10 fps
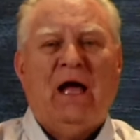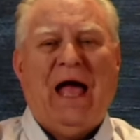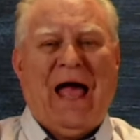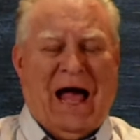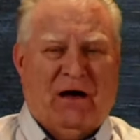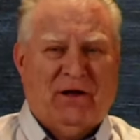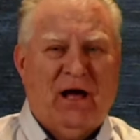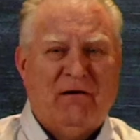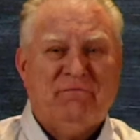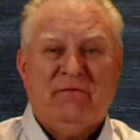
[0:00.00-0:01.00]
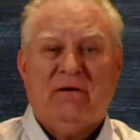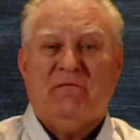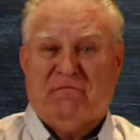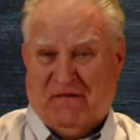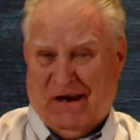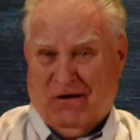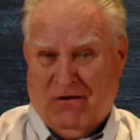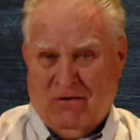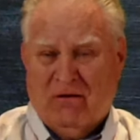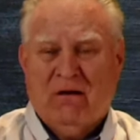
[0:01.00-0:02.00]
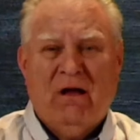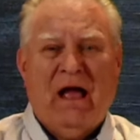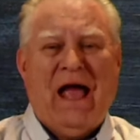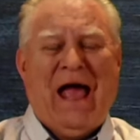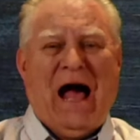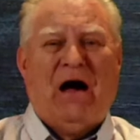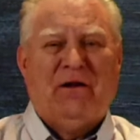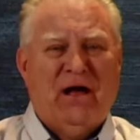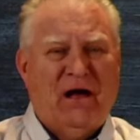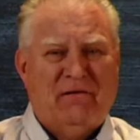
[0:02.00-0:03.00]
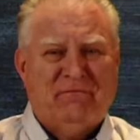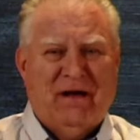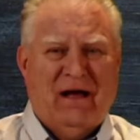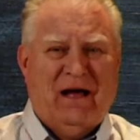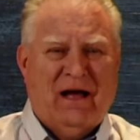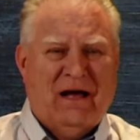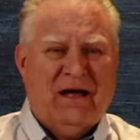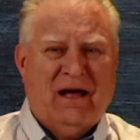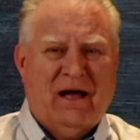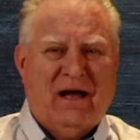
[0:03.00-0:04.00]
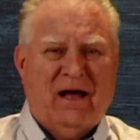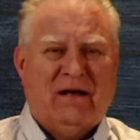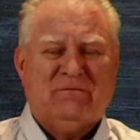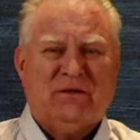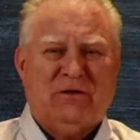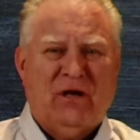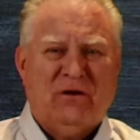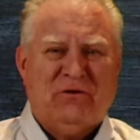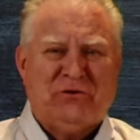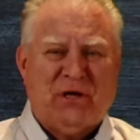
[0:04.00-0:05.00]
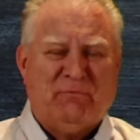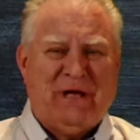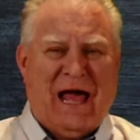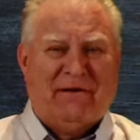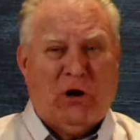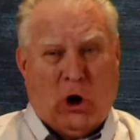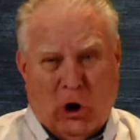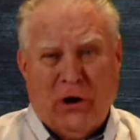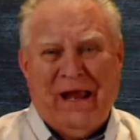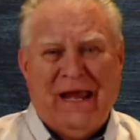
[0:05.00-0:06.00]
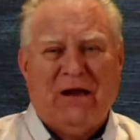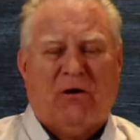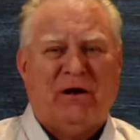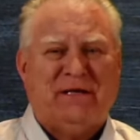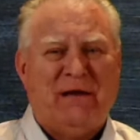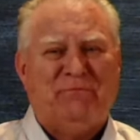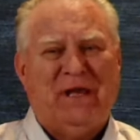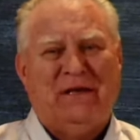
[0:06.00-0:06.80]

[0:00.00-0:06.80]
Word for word: out of fear, out of uh, uh, uh, uh, some kind of earning or attempting